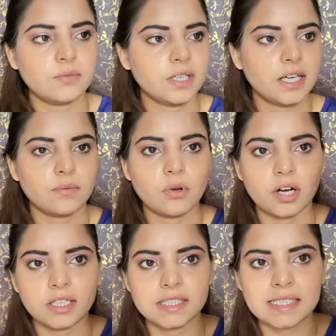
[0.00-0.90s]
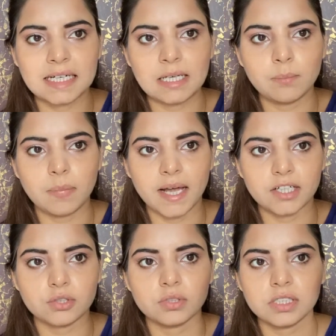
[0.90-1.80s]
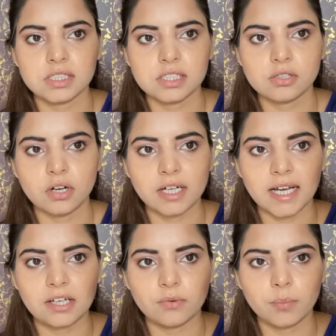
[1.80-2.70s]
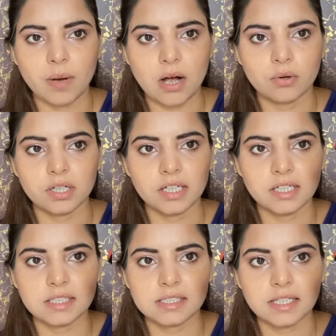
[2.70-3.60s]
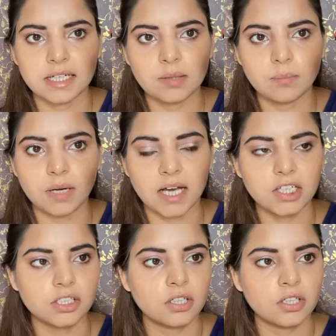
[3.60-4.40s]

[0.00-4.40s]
we have got this cream blush. So this is not kind of a powder, it is a cream blush.